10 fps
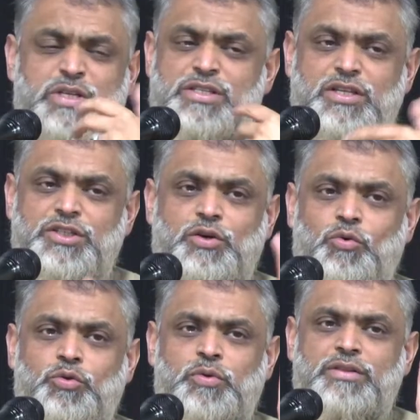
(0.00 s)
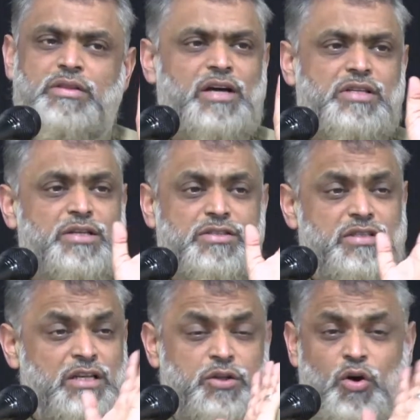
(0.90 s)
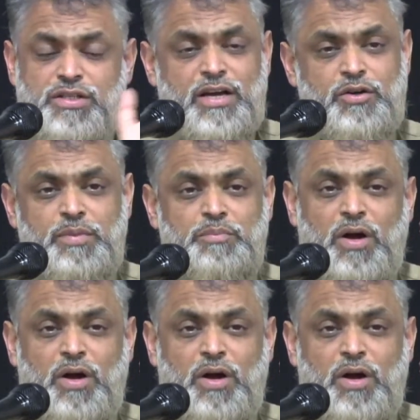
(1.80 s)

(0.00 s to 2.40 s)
was in sajda all the way, as long as I can remember.